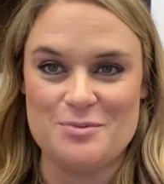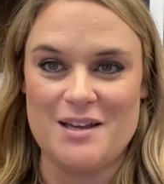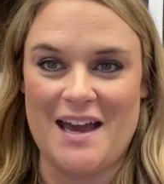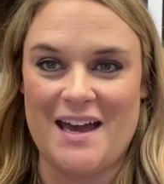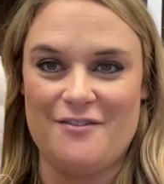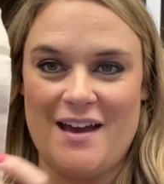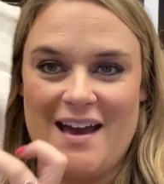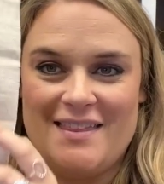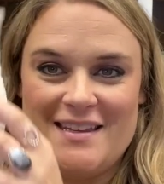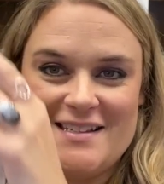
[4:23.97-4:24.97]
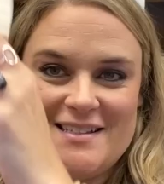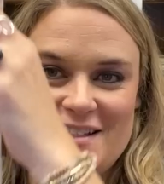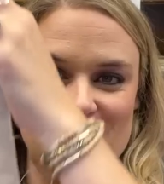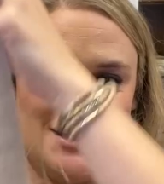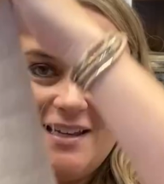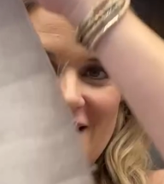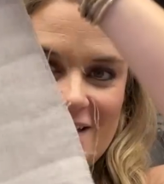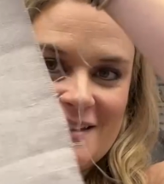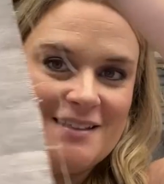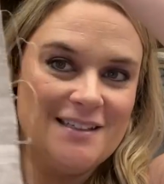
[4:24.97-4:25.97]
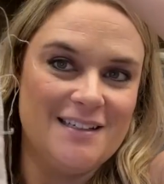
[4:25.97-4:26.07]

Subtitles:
We have had this stitched again.